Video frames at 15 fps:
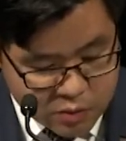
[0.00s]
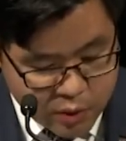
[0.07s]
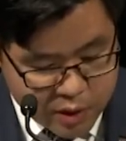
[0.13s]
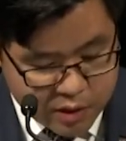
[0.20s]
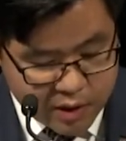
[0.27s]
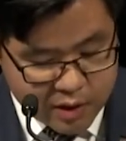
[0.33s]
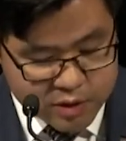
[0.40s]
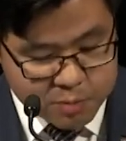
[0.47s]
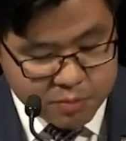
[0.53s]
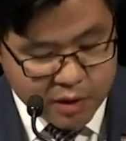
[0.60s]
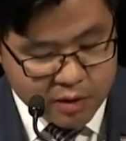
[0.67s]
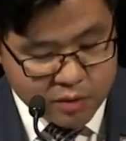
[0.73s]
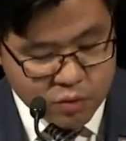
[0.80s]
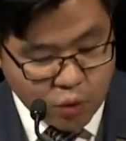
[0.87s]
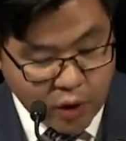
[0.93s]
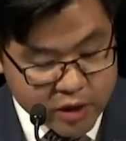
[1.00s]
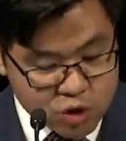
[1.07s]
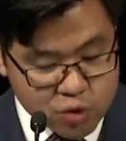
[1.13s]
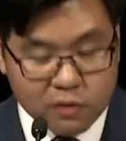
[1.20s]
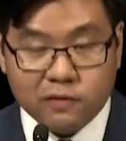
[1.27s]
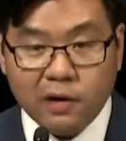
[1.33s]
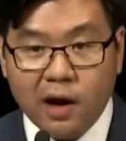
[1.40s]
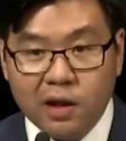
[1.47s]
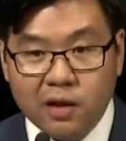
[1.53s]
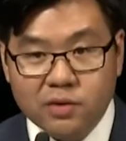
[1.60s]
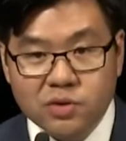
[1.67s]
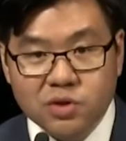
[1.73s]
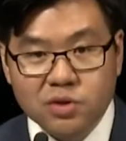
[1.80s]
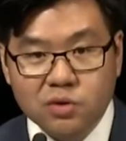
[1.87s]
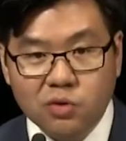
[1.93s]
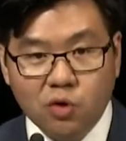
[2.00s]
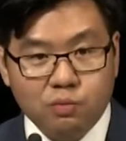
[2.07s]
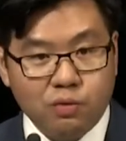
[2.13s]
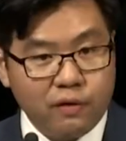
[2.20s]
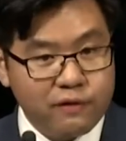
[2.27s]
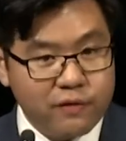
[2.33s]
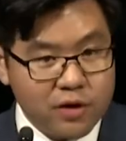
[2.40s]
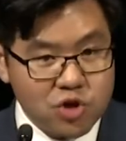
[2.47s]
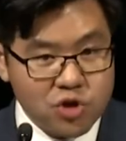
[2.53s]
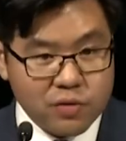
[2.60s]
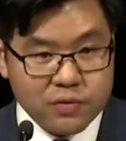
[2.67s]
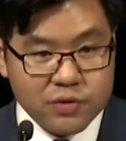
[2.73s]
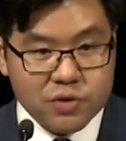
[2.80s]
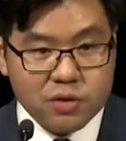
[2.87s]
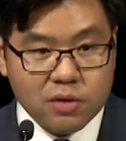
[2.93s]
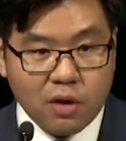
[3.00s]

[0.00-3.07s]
when there has been racial violence or professions